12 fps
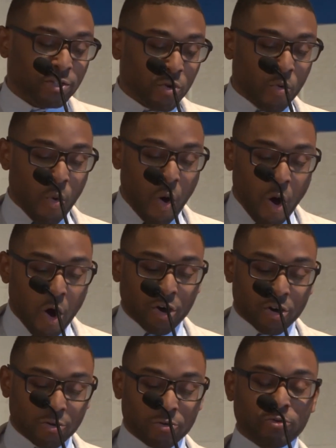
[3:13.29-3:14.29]
to
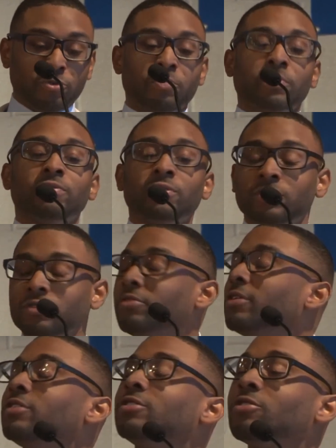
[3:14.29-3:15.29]
walk a group of
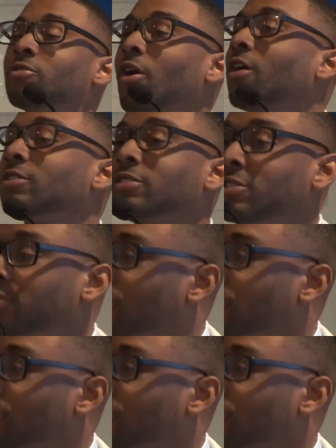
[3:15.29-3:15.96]
students across the